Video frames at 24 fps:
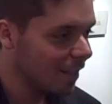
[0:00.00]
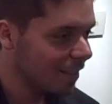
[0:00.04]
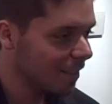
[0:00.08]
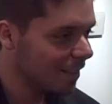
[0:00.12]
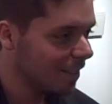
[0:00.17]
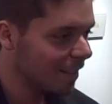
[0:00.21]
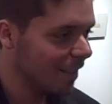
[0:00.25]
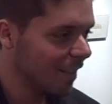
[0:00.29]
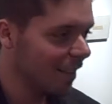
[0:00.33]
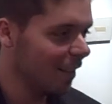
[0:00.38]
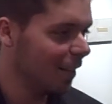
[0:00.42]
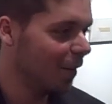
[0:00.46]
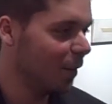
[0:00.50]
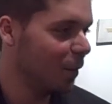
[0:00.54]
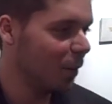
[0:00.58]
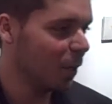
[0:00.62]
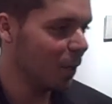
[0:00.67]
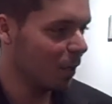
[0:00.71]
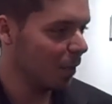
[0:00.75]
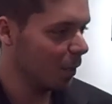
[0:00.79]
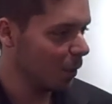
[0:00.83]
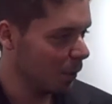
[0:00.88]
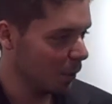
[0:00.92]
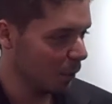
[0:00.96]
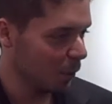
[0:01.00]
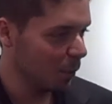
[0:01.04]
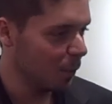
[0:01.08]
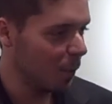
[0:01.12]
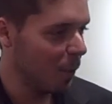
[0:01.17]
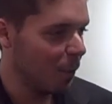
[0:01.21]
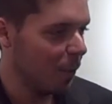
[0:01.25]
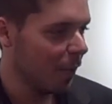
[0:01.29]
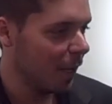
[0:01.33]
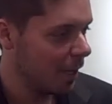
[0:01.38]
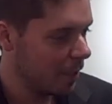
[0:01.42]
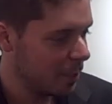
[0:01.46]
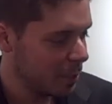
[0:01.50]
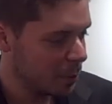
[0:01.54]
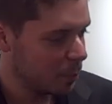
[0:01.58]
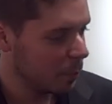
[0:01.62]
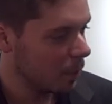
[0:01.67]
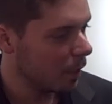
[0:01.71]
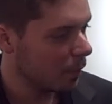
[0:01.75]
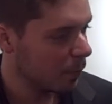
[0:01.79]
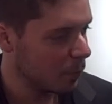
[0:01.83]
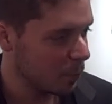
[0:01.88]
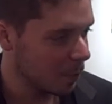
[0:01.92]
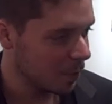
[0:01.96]
You could learn about painting just
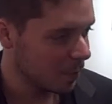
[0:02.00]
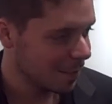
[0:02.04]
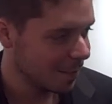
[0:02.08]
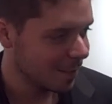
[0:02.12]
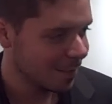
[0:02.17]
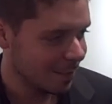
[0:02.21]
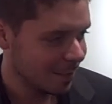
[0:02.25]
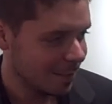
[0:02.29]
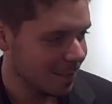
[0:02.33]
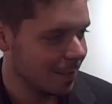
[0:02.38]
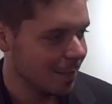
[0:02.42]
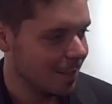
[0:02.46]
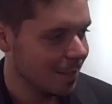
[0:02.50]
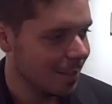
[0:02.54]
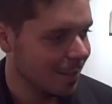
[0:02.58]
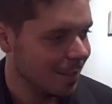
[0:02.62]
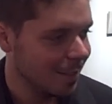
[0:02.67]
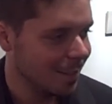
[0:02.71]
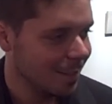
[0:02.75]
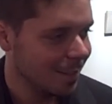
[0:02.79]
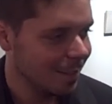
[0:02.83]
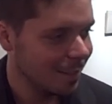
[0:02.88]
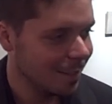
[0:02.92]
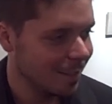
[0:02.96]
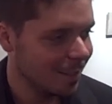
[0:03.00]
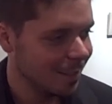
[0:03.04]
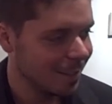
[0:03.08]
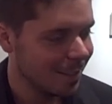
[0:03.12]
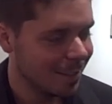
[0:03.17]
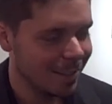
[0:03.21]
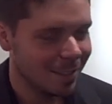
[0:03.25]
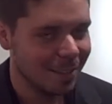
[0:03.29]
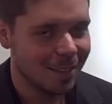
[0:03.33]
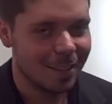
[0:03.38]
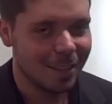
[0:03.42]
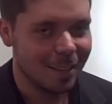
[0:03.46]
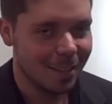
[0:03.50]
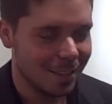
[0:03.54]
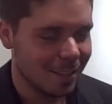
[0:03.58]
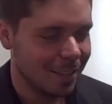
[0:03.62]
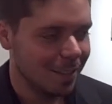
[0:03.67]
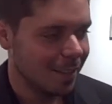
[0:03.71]
about everywhere. Yeah.